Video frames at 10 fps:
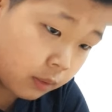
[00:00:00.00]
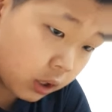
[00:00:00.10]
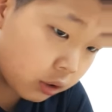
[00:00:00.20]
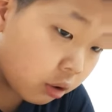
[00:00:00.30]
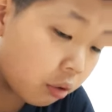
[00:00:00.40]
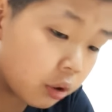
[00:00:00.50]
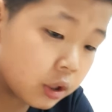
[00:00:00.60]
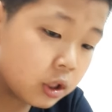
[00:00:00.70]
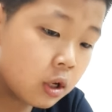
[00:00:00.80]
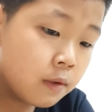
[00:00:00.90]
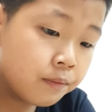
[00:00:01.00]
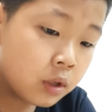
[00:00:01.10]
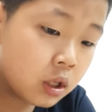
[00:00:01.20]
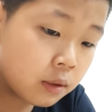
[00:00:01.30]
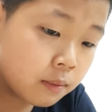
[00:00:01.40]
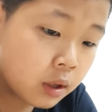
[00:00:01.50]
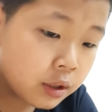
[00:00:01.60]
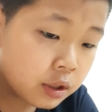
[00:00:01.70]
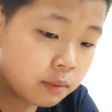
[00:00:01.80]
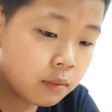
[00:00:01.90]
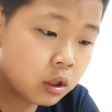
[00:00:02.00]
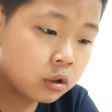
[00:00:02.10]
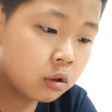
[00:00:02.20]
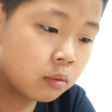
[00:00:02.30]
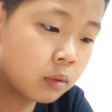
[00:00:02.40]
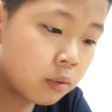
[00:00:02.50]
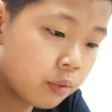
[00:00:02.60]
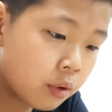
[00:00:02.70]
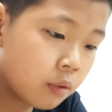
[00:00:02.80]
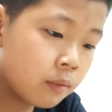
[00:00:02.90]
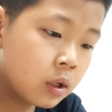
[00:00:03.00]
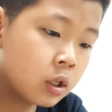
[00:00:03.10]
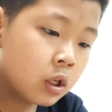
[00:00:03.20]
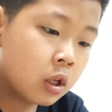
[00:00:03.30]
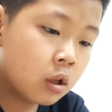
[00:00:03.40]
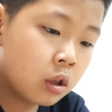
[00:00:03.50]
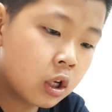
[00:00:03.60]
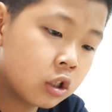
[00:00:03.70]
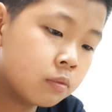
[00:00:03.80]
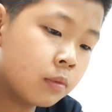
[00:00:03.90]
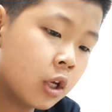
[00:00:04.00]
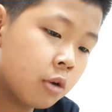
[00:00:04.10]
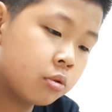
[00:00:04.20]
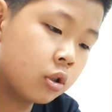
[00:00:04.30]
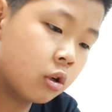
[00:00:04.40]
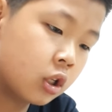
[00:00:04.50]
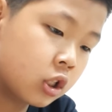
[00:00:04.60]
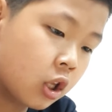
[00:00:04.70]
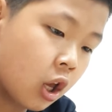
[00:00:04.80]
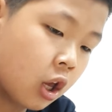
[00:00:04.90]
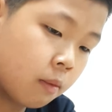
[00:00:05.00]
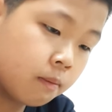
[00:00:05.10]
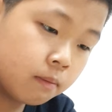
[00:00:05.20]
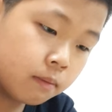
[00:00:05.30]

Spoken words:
my toys. He makes a mess of my room. He lets me hamster escape.